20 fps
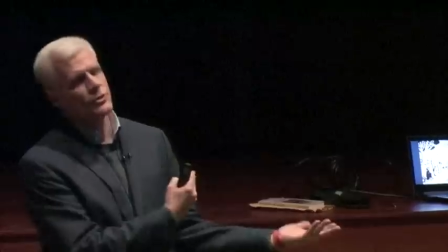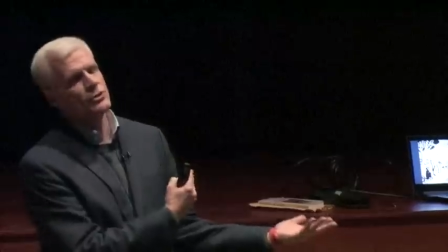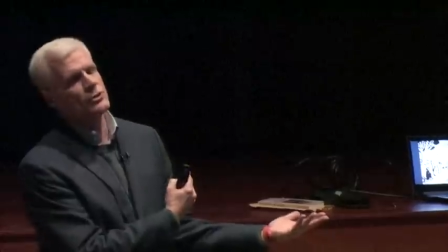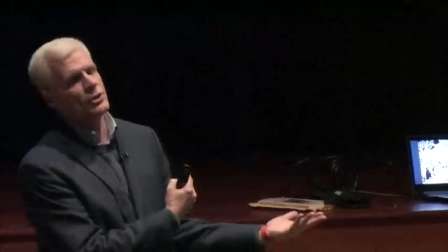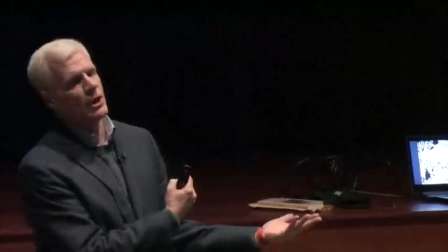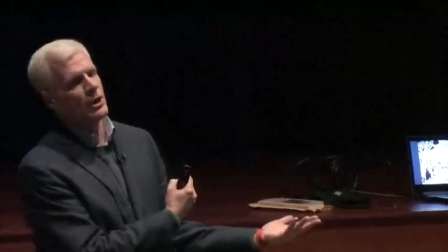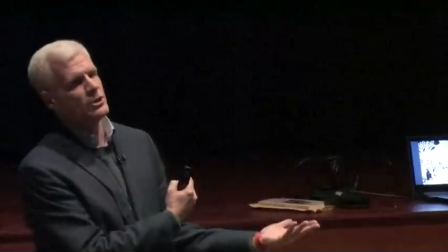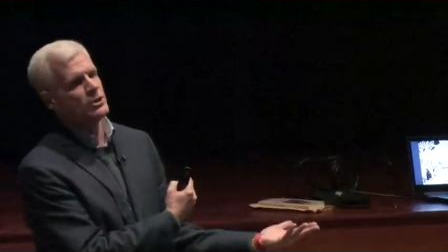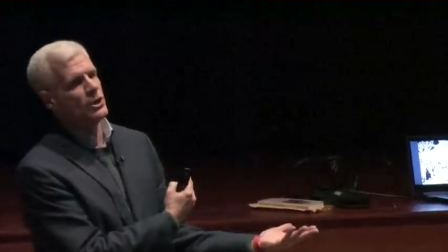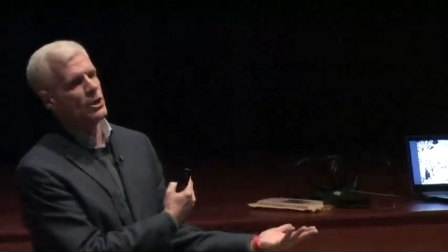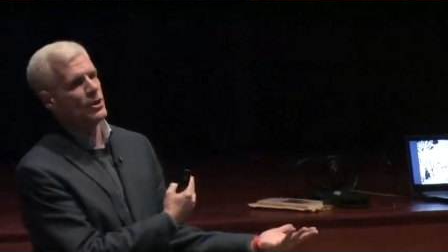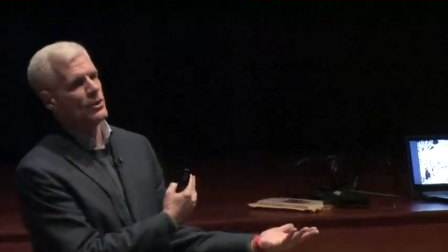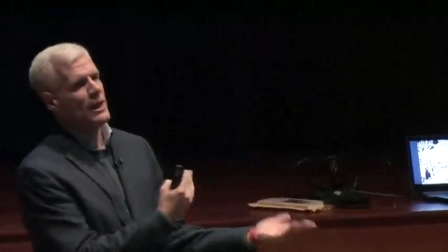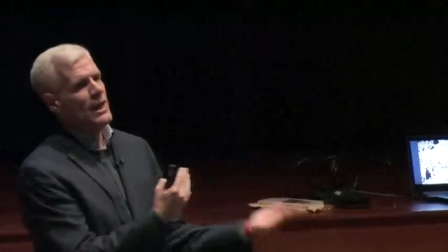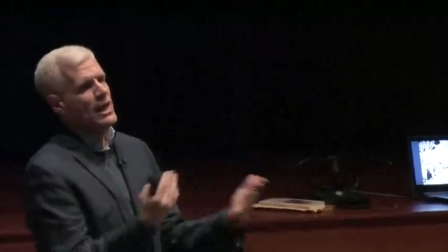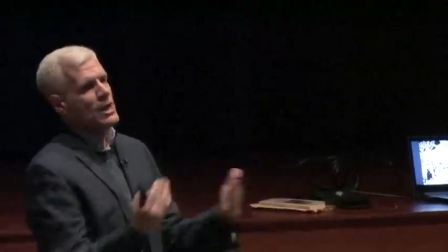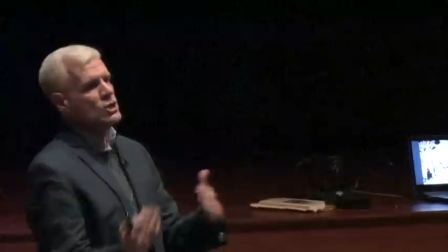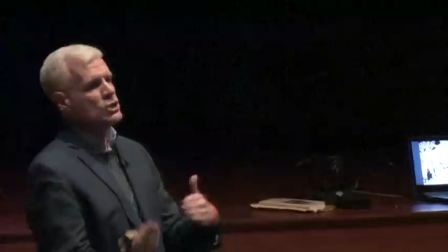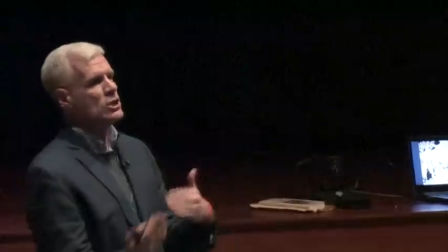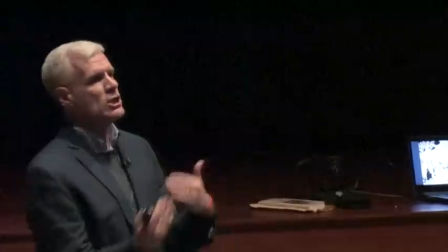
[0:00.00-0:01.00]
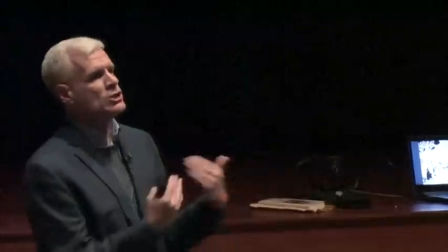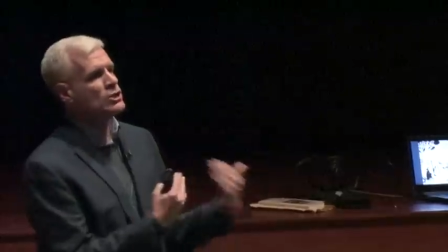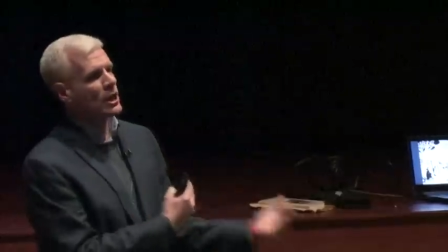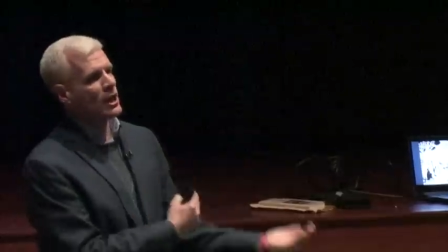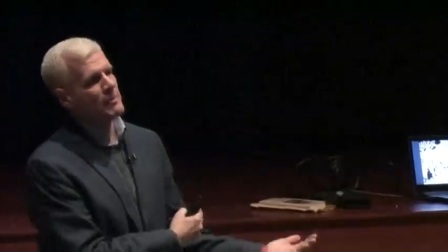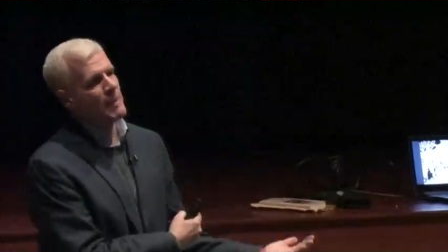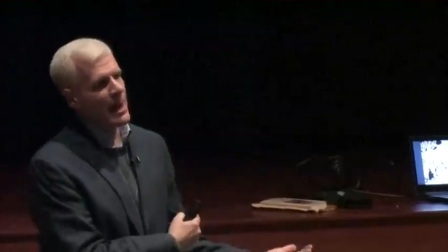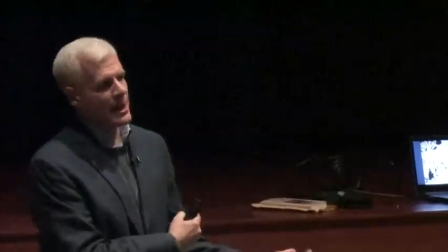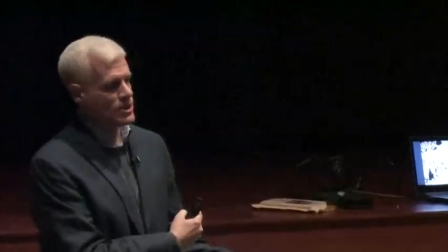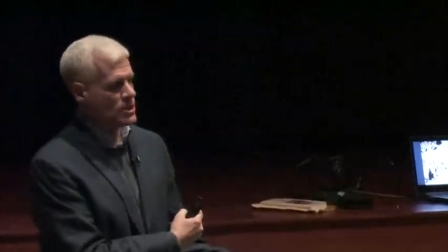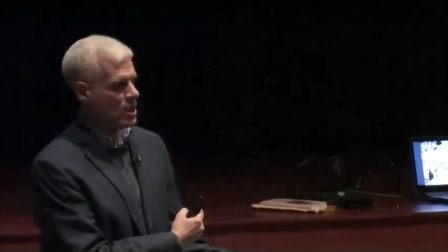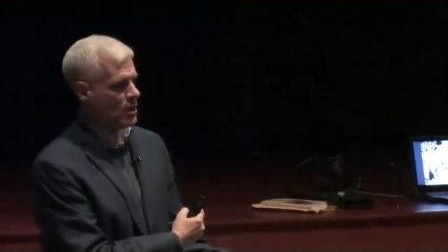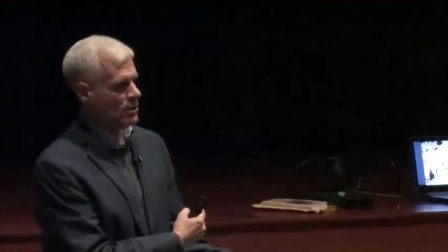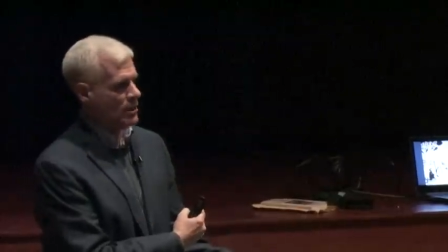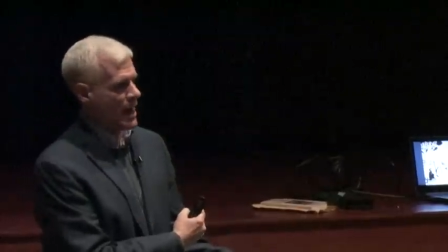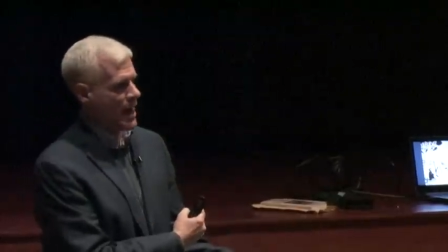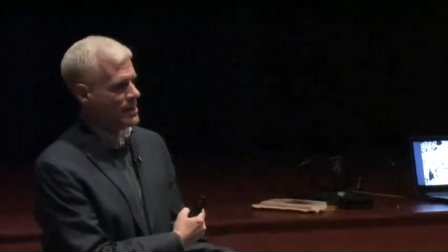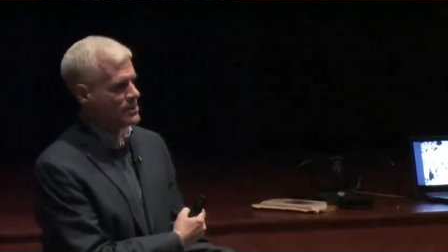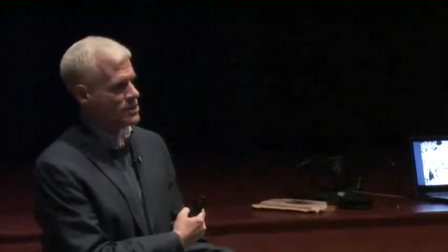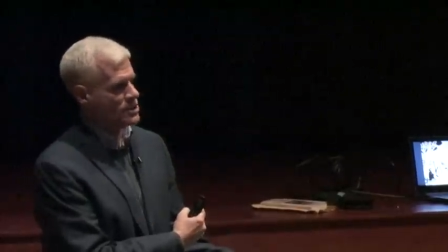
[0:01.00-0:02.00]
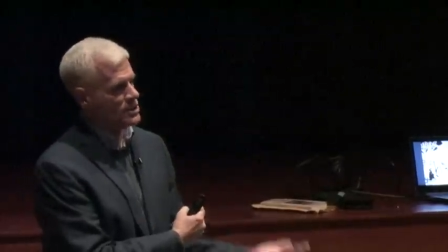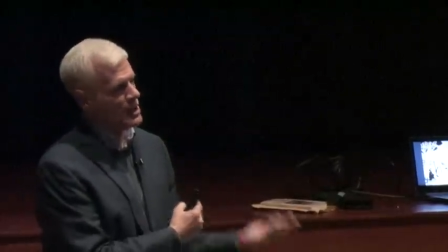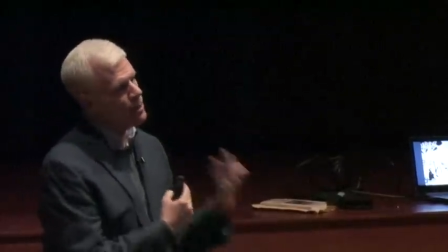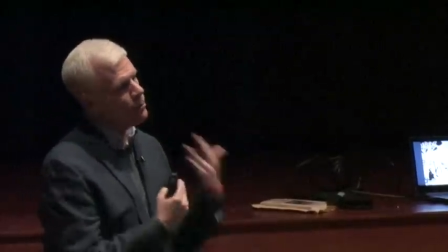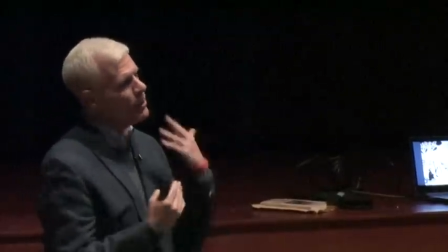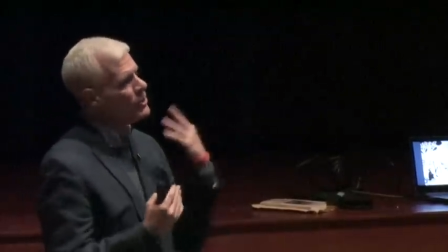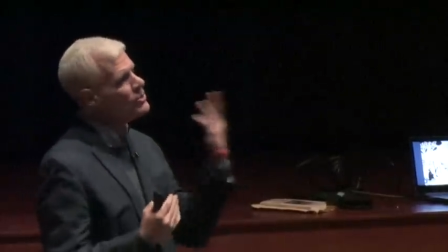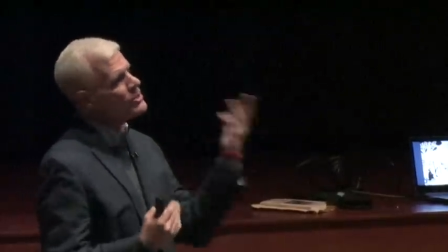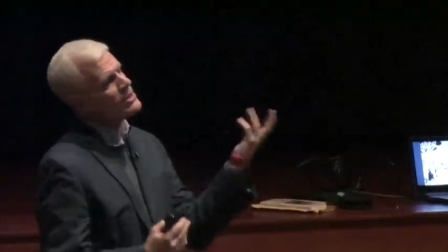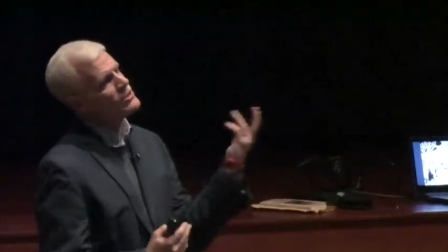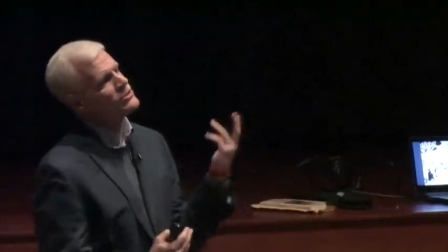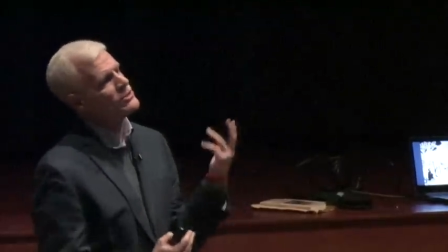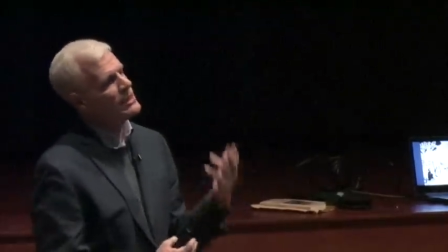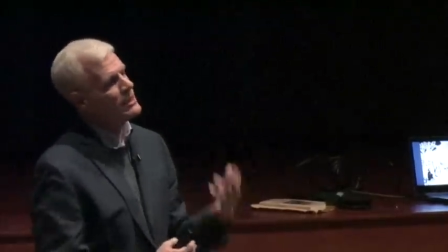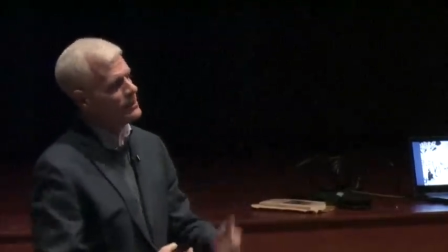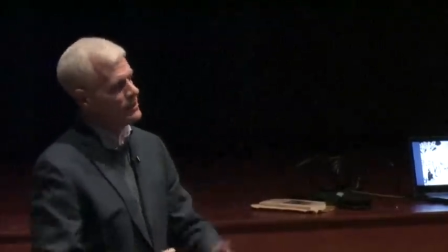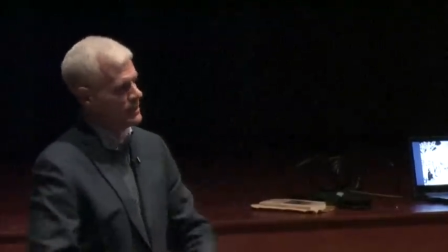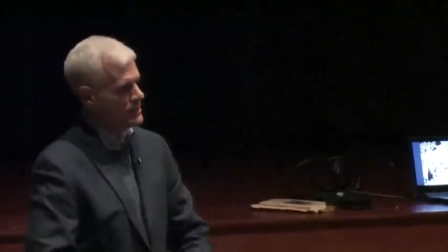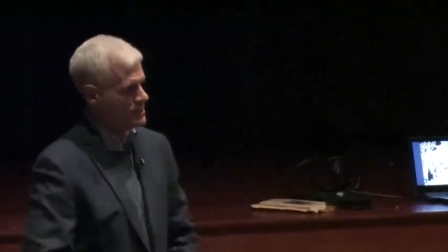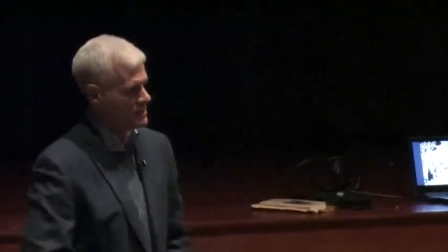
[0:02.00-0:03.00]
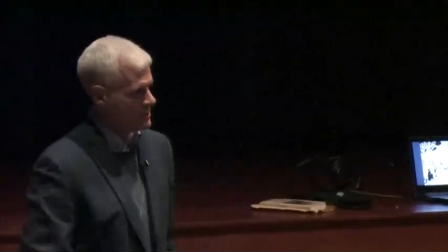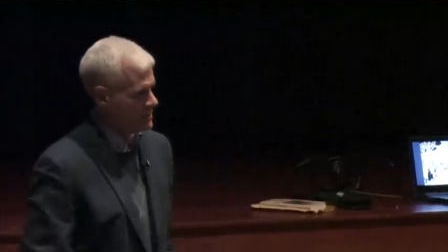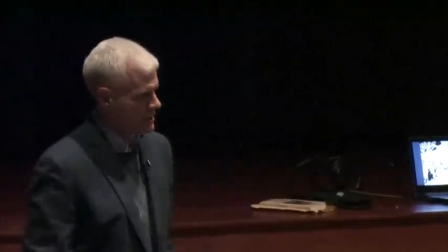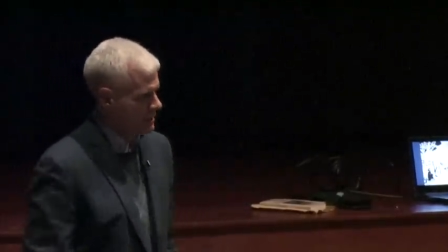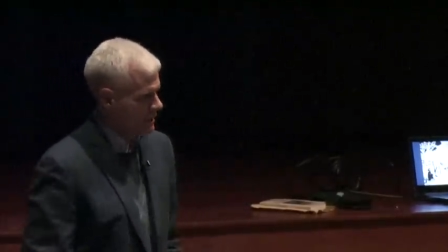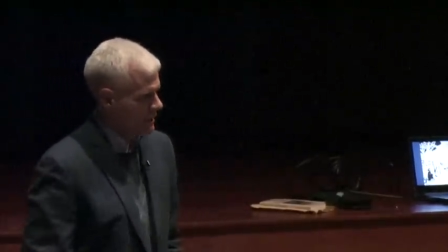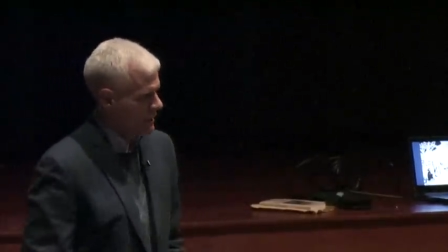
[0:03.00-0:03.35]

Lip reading: this cartoon. She took it back to our class and said, what do you guys think of this?